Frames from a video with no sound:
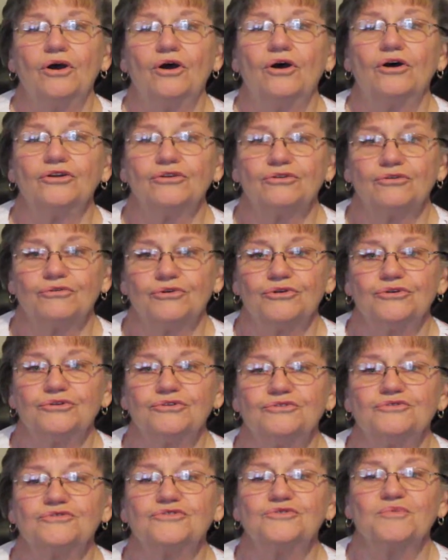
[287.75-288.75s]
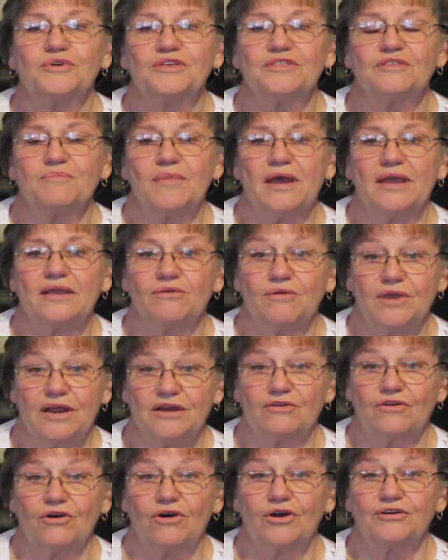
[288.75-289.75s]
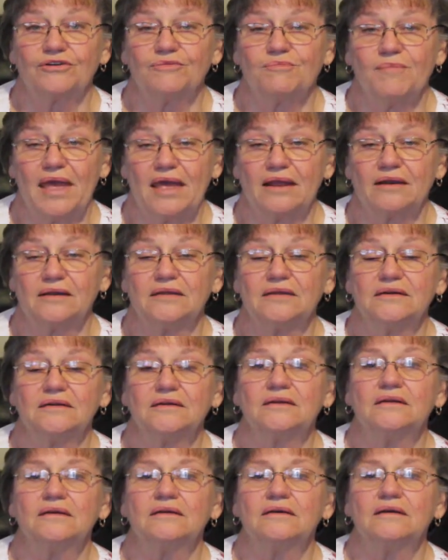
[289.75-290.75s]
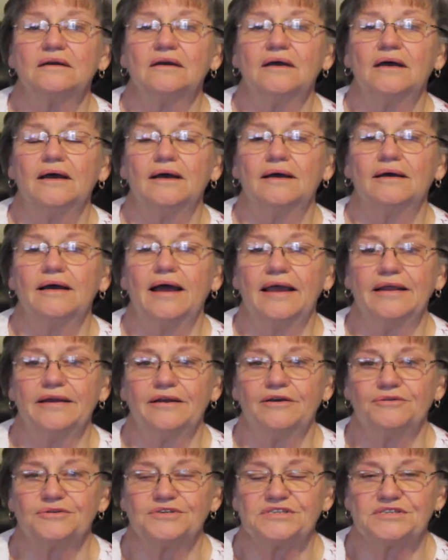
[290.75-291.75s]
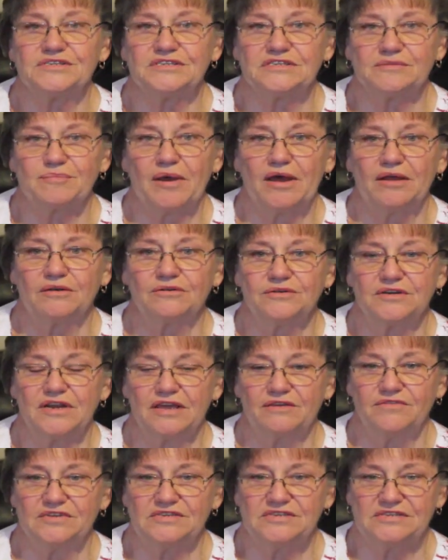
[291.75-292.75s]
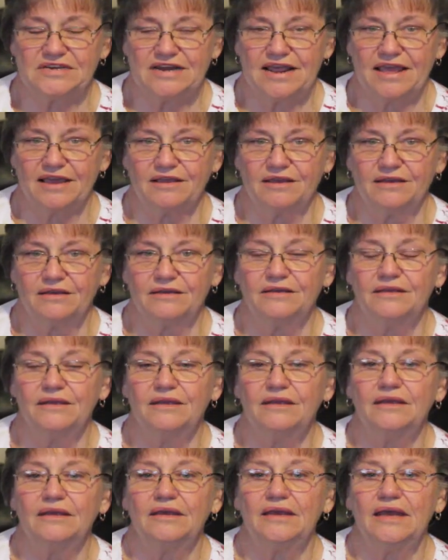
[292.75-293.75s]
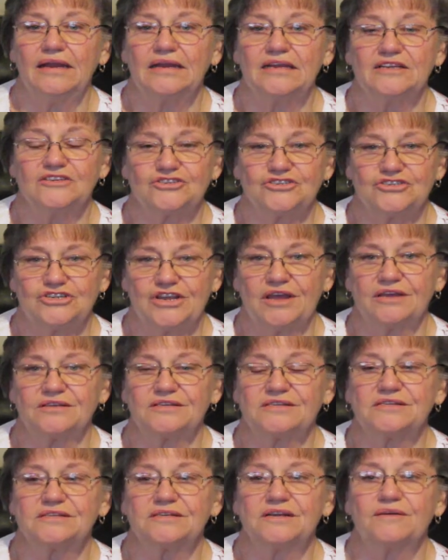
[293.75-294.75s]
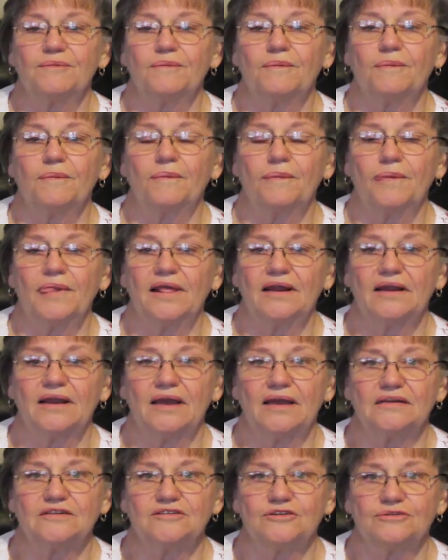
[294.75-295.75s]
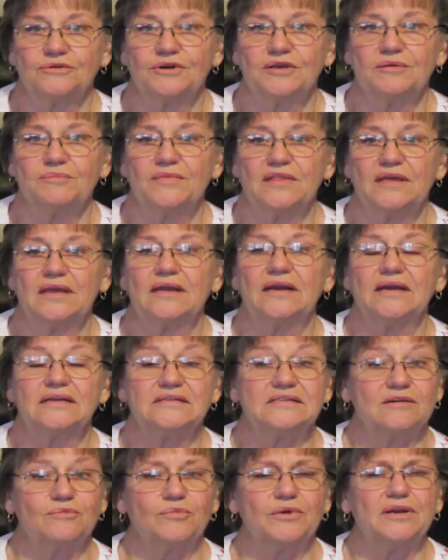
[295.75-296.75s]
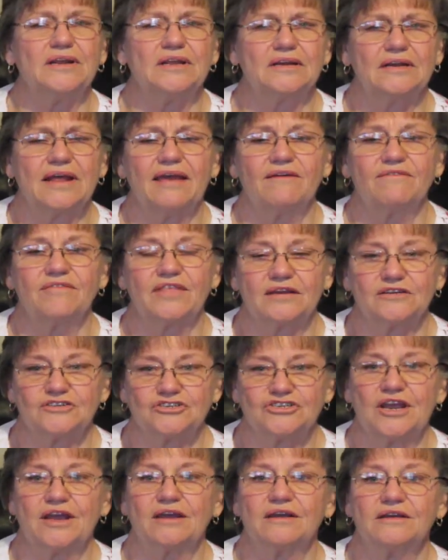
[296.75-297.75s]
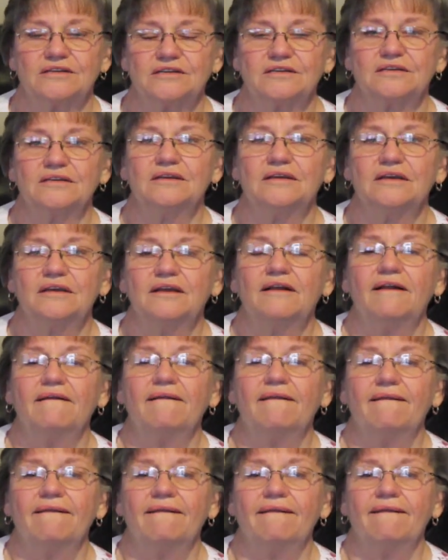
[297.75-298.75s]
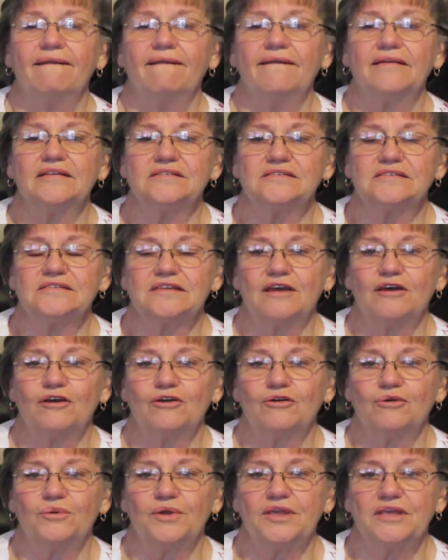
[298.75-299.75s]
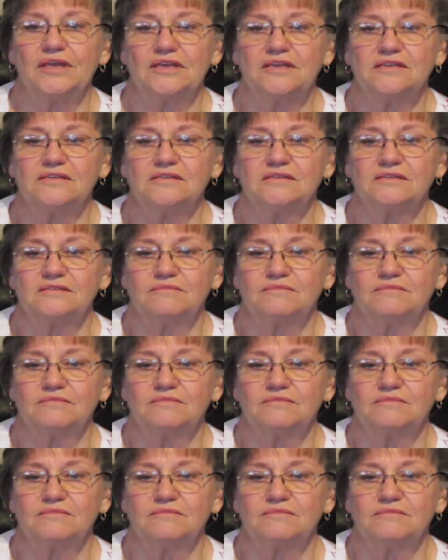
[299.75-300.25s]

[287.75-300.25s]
on the cruise with my granddaughter, Madeline, I noticed a spot on David's neck and his chest. And I told him then, I said, we need to have that checked. And so he